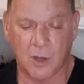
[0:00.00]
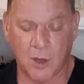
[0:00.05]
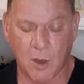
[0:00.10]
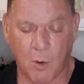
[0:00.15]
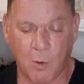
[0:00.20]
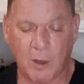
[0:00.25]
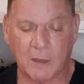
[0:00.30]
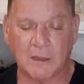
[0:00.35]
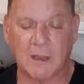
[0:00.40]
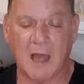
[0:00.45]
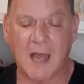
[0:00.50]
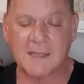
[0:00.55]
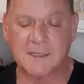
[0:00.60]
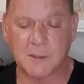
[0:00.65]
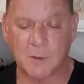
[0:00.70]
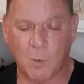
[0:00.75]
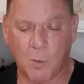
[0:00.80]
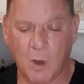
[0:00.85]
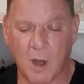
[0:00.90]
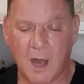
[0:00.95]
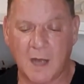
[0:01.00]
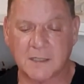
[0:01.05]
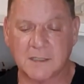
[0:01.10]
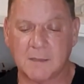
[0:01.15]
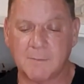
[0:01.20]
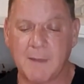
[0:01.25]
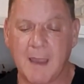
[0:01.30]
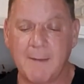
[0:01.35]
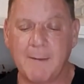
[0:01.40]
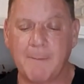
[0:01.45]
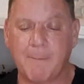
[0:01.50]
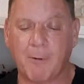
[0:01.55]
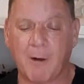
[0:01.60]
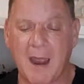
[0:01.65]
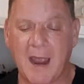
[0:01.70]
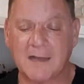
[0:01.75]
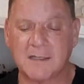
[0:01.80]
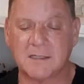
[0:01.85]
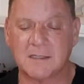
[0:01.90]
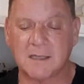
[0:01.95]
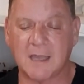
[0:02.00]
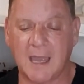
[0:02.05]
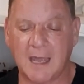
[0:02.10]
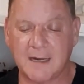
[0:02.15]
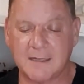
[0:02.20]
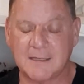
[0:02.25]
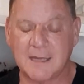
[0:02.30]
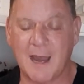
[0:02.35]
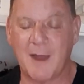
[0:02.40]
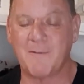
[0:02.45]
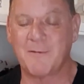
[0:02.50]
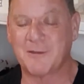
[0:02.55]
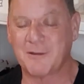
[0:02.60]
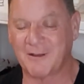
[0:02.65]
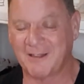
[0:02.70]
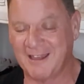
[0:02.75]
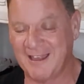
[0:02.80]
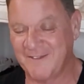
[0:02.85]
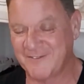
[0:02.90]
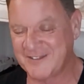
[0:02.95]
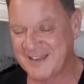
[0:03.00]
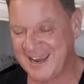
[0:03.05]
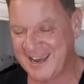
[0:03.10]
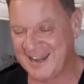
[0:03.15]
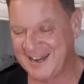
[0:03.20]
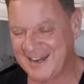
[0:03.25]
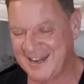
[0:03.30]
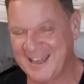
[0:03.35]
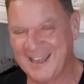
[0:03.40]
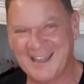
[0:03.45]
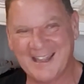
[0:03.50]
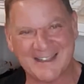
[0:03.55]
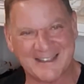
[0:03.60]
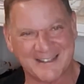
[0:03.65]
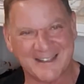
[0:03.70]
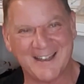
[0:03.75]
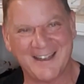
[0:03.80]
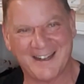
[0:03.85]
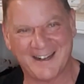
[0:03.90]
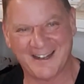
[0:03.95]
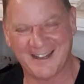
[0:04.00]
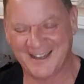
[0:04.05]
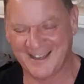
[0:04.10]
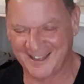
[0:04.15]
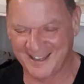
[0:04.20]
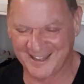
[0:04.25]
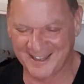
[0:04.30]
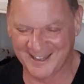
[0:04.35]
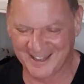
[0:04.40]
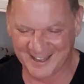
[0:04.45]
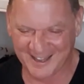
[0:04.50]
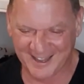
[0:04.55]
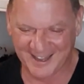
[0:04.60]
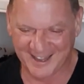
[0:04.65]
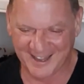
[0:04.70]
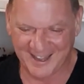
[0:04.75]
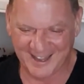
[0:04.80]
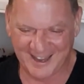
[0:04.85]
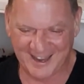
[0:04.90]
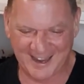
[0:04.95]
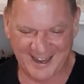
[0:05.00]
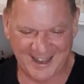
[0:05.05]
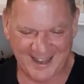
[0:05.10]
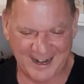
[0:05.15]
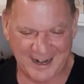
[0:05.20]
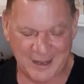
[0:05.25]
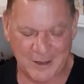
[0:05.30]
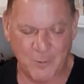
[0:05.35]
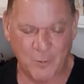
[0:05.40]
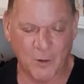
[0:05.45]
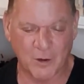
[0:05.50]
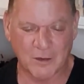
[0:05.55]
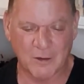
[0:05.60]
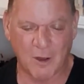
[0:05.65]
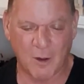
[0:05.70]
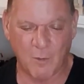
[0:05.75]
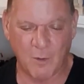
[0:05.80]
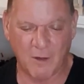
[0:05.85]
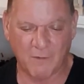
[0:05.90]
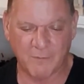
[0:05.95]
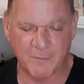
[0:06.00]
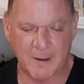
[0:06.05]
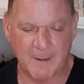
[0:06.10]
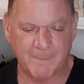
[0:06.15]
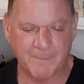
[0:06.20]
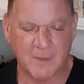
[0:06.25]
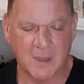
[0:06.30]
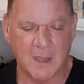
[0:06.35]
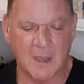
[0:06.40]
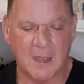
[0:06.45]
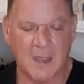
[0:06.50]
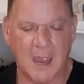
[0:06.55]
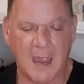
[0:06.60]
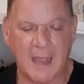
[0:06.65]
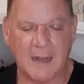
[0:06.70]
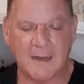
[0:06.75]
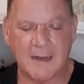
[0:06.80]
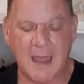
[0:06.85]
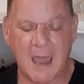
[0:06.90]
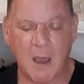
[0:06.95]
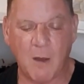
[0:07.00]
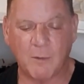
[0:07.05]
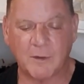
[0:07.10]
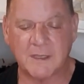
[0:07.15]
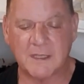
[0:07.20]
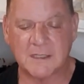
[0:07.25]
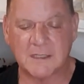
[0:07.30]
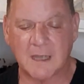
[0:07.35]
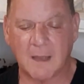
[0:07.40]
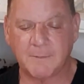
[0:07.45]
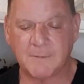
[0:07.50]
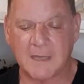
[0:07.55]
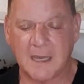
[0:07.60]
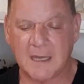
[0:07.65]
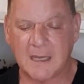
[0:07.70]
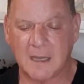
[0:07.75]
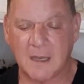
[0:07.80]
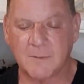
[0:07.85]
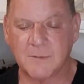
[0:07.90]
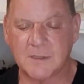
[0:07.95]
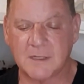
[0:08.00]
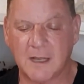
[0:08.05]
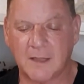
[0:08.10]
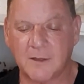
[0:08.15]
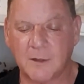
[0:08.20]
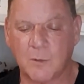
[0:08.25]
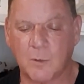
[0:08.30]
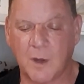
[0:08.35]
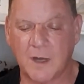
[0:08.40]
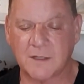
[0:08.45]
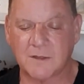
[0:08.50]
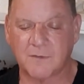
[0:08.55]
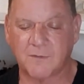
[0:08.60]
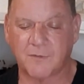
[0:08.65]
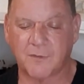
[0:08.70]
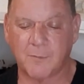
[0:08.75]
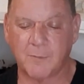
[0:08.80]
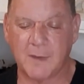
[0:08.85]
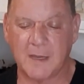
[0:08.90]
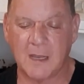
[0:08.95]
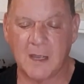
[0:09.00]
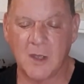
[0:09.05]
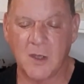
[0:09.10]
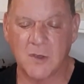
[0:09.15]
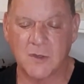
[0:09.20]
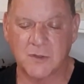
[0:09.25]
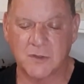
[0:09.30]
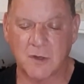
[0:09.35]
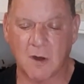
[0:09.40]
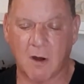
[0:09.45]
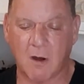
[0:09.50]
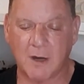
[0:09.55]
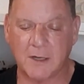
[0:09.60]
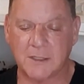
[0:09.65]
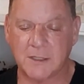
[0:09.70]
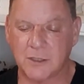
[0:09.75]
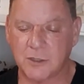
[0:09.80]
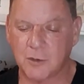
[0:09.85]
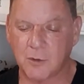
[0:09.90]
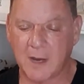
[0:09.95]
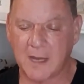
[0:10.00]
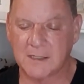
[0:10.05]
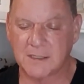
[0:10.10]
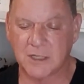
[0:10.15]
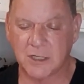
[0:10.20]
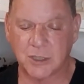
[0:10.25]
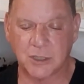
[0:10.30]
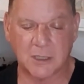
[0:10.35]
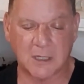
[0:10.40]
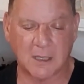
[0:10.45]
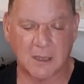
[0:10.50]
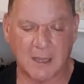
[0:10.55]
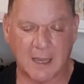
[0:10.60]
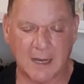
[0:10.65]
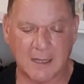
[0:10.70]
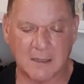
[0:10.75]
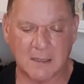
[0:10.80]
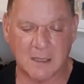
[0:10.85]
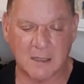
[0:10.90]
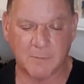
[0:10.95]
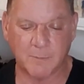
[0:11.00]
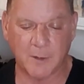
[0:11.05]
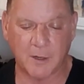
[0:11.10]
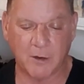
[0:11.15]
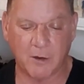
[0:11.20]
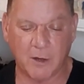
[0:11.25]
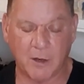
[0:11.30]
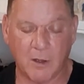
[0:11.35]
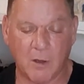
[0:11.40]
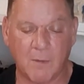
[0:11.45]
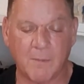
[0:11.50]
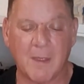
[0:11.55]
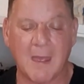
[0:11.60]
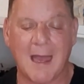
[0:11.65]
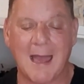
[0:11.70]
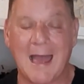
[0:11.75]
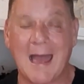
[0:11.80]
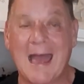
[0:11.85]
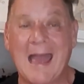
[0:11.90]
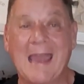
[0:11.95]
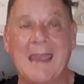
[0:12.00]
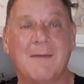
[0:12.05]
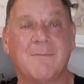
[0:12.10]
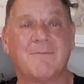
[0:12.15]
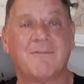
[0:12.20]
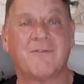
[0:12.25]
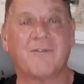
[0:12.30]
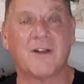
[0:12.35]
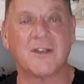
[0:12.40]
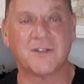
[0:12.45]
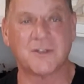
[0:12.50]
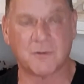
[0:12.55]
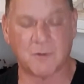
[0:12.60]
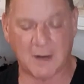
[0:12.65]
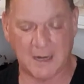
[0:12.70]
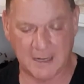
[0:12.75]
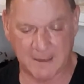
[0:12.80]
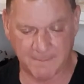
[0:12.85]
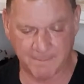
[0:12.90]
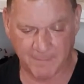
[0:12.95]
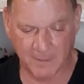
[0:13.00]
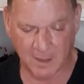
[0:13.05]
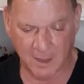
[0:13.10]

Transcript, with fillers: go on lots of walks, and maybe practice ahead of time with your left hand. That's good. Yeah. And, and it worked all well for me. And now with this update comes another question from me. Sorry to transition it like this, but here you go. I am frustrated.